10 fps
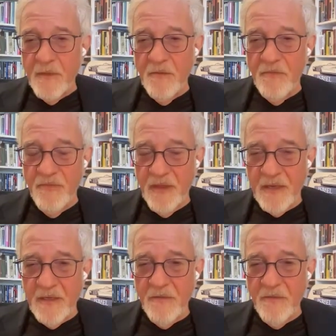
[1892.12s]

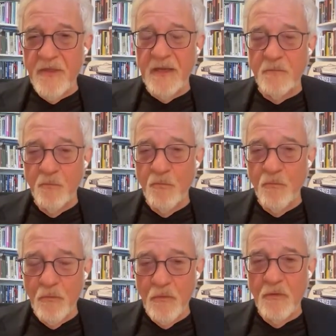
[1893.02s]
then that
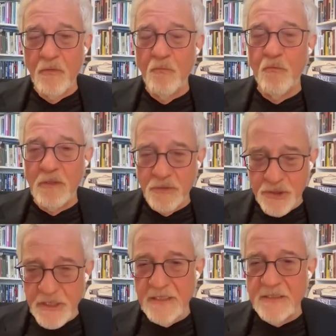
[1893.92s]
war will
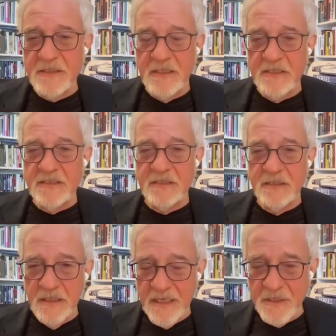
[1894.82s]
change its
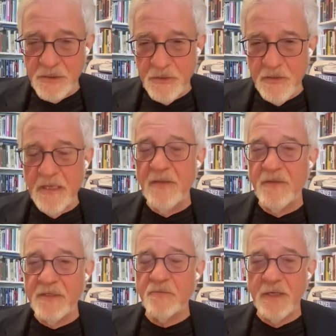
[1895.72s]
nature and the
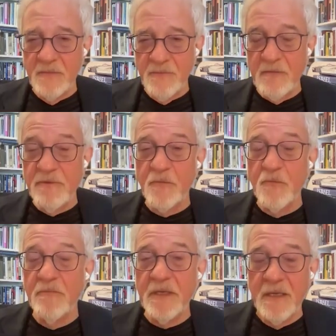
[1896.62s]
Israeli public will
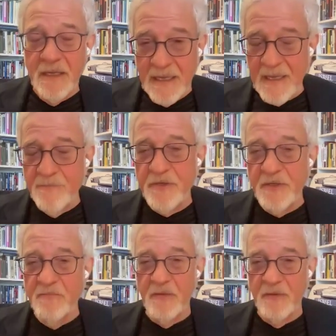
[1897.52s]
be happy
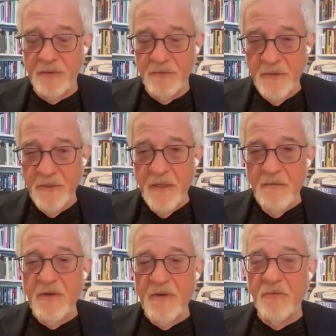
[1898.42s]
about it.
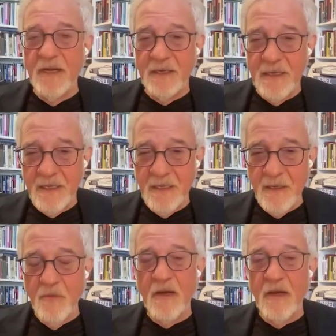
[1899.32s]
But right
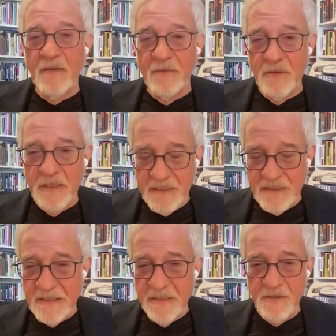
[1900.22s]
now, under his
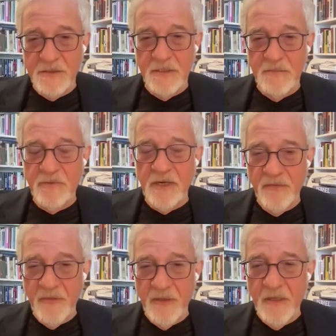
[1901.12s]
leadership, I
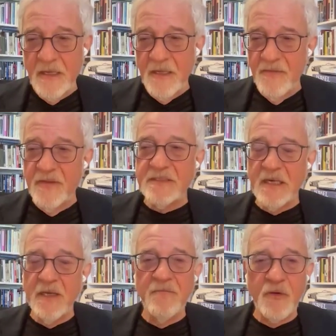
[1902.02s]
think this
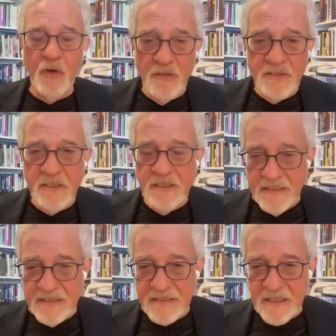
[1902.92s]
kind of constant
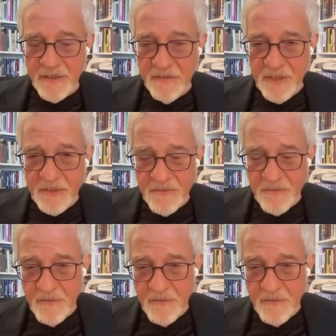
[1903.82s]
incitement